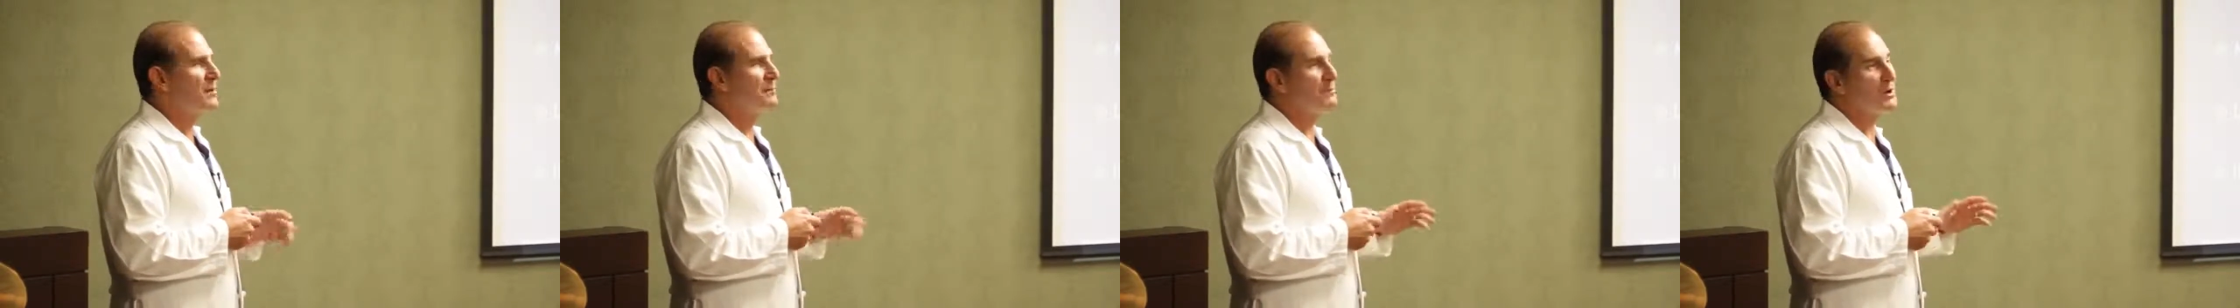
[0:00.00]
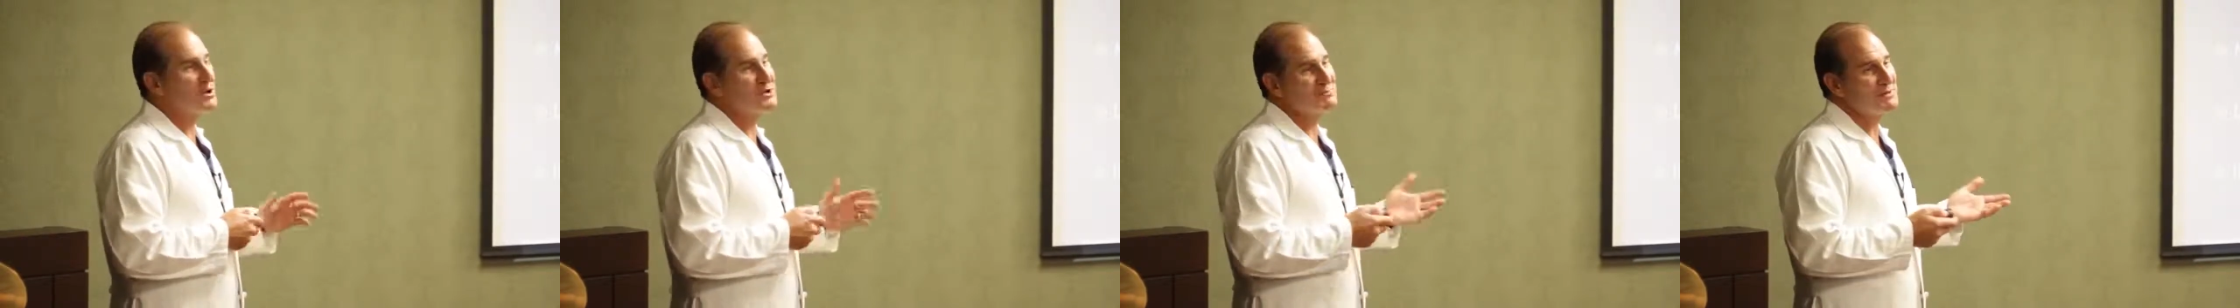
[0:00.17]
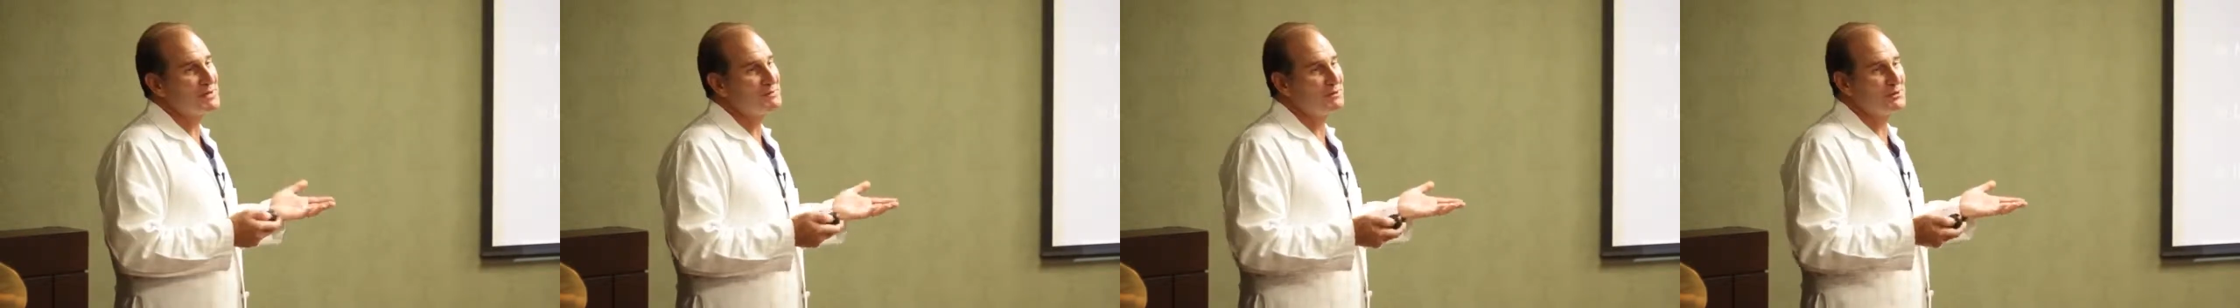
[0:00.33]

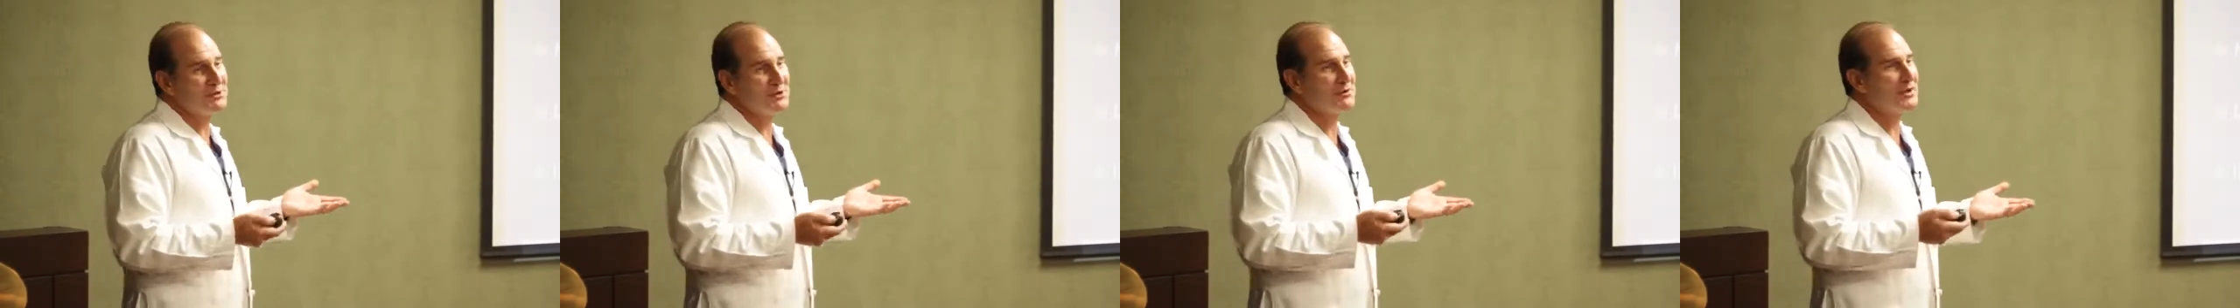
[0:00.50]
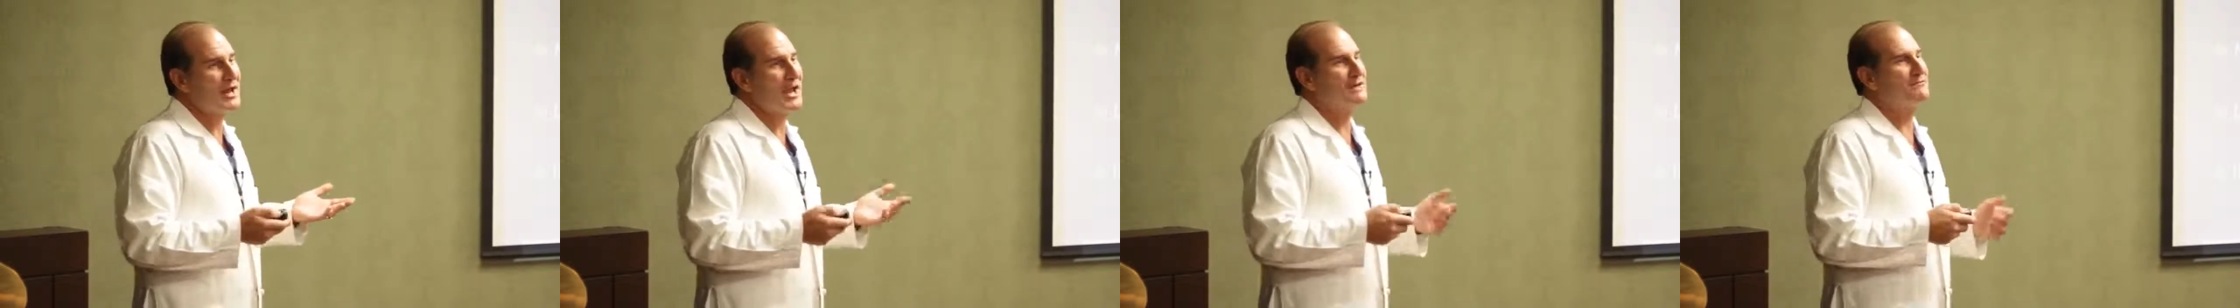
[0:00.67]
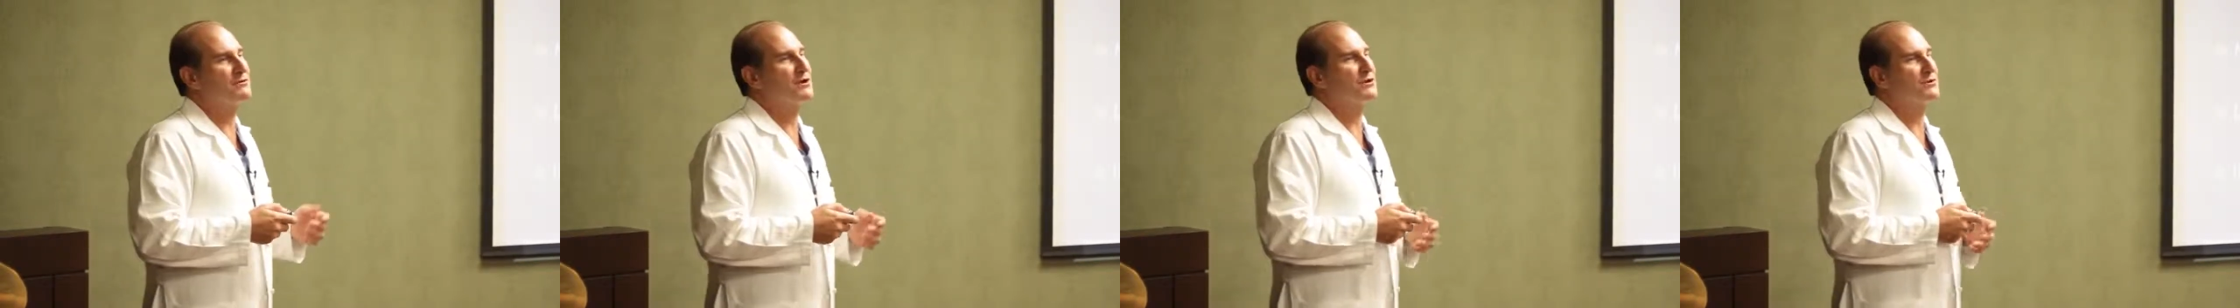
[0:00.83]
Most people
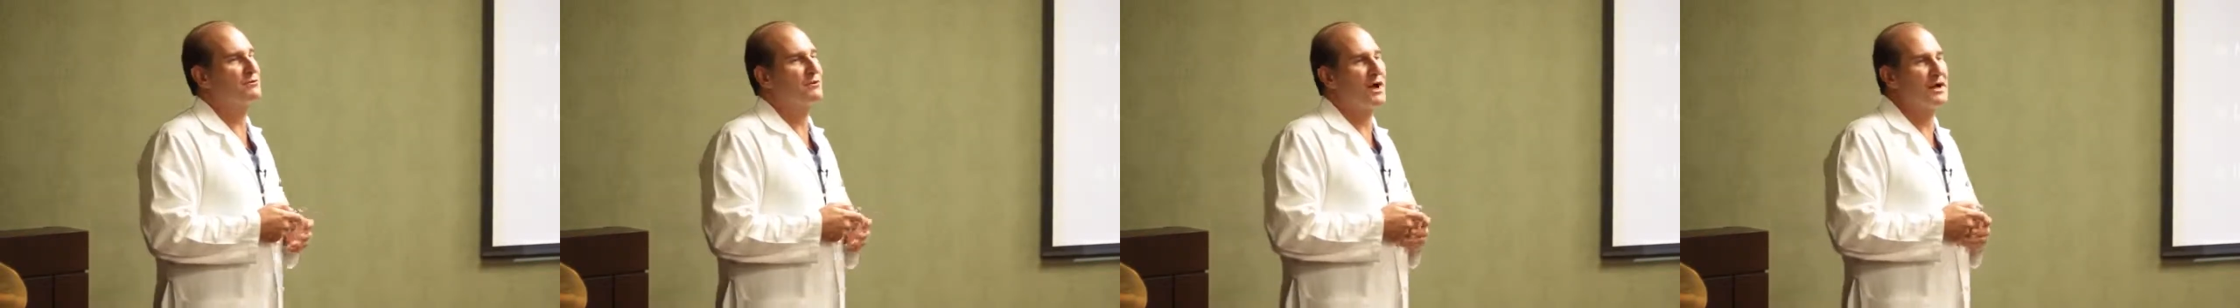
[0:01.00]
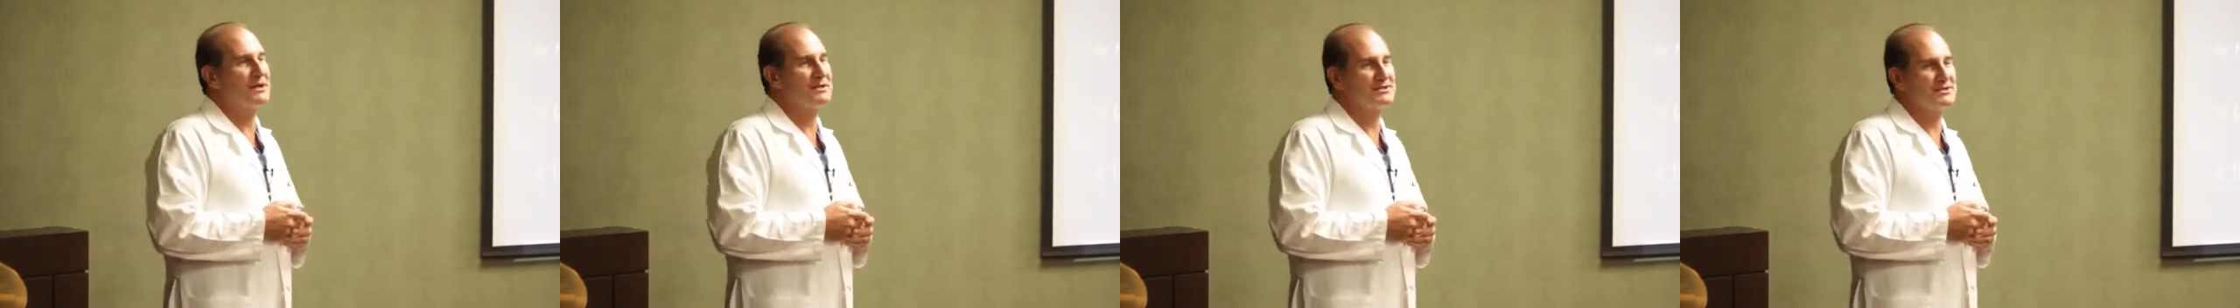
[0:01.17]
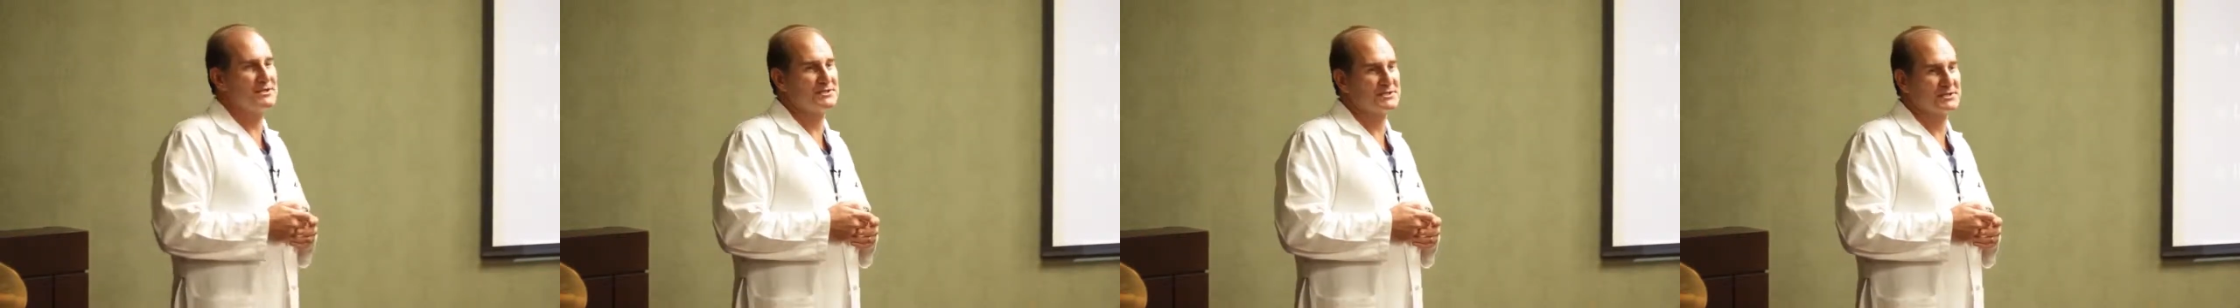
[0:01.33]
don't have
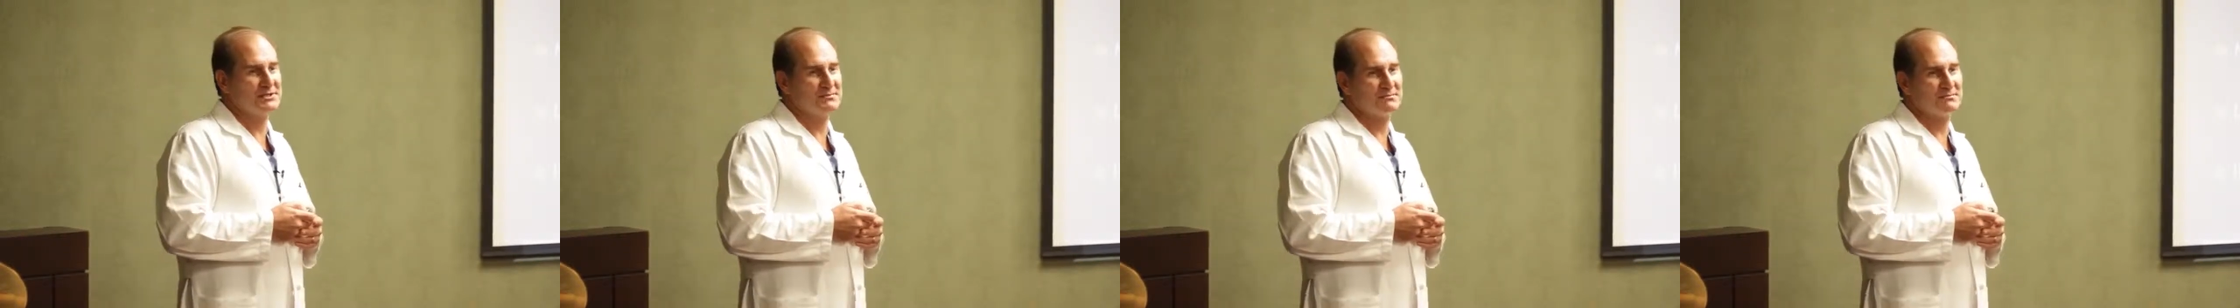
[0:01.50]
arthritis that's